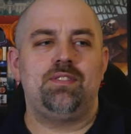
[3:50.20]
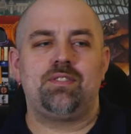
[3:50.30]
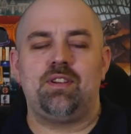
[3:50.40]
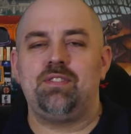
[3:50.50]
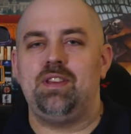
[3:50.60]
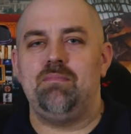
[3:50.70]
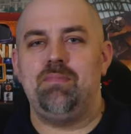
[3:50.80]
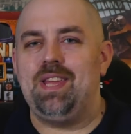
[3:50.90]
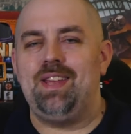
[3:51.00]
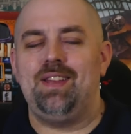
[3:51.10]
disgusting and
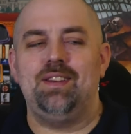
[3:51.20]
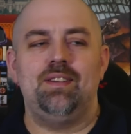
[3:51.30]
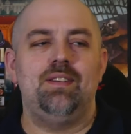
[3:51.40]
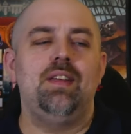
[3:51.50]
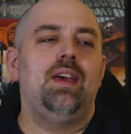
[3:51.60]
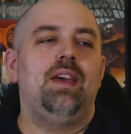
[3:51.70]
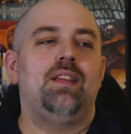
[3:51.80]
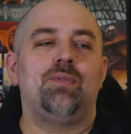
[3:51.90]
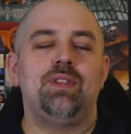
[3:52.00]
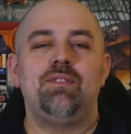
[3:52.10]
mean. And
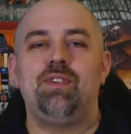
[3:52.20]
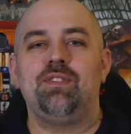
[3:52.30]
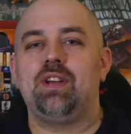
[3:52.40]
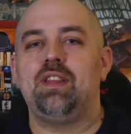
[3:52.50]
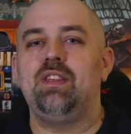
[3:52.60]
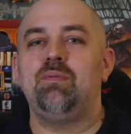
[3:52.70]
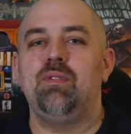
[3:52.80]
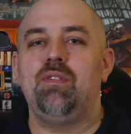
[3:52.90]
it's what it feels like in this movie.